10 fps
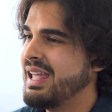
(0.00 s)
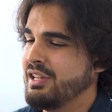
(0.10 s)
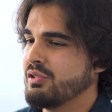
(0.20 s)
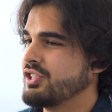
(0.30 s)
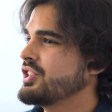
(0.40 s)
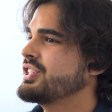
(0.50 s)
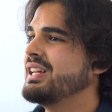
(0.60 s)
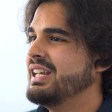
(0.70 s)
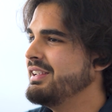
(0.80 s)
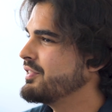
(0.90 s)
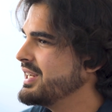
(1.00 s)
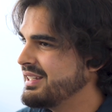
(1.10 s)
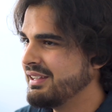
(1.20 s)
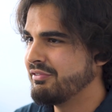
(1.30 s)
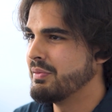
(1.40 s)
and you're just
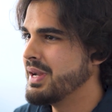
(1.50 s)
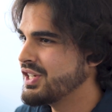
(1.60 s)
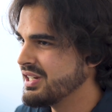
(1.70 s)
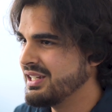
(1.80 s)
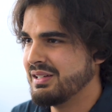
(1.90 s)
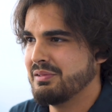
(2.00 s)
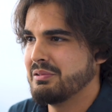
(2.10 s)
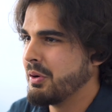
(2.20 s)
delivering the information in a